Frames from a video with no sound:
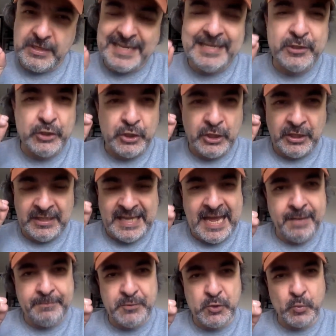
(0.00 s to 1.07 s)
Its
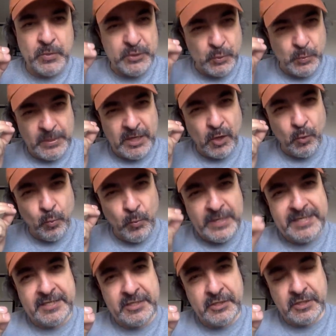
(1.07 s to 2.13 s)
collapse, which we are
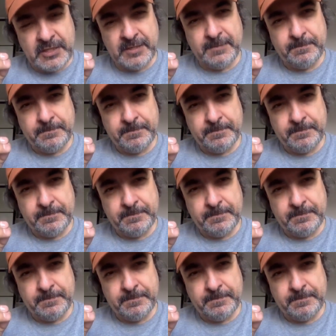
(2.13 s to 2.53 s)
witnessing,